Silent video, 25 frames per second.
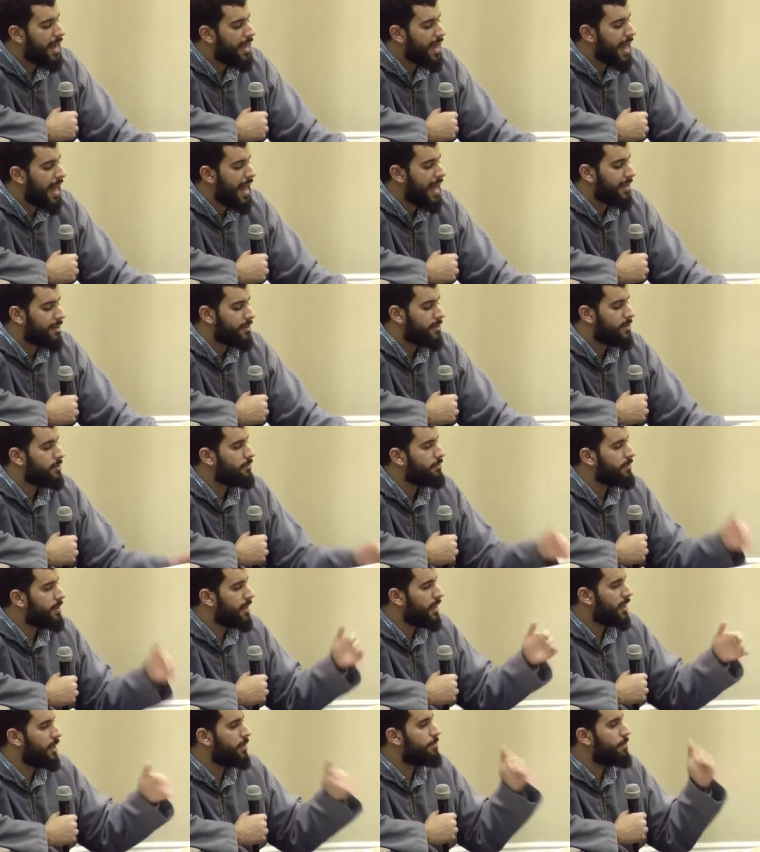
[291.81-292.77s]
hay'at,
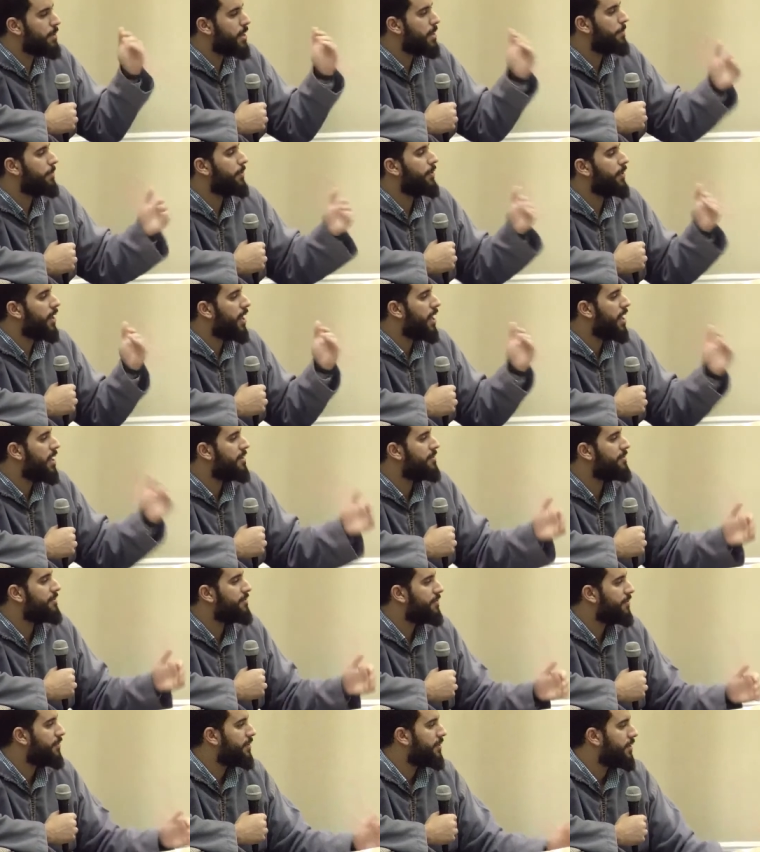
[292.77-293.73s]
meaning people
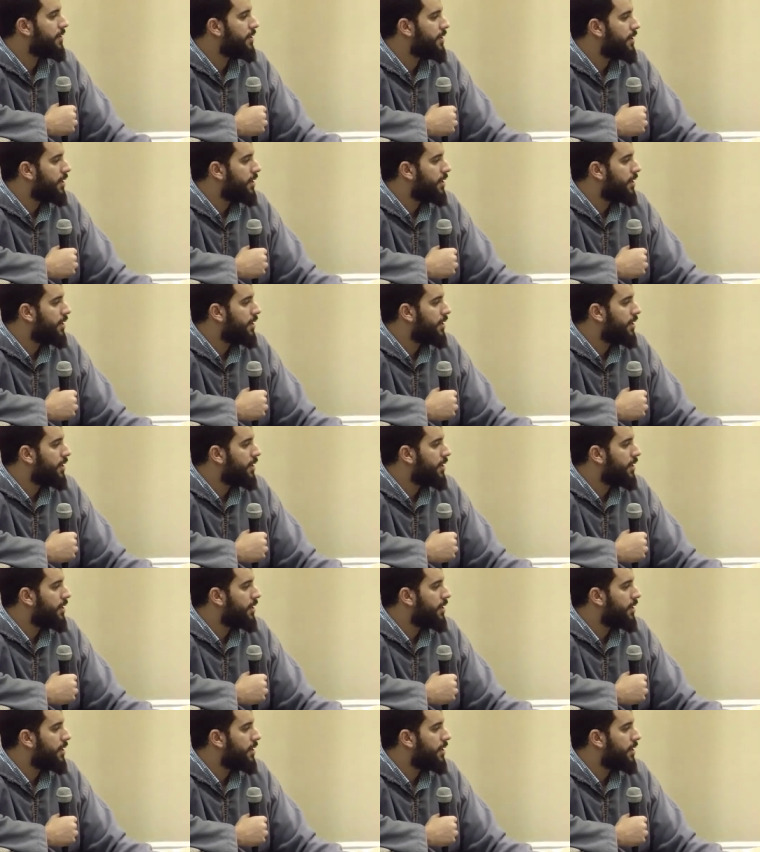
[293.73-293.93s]
of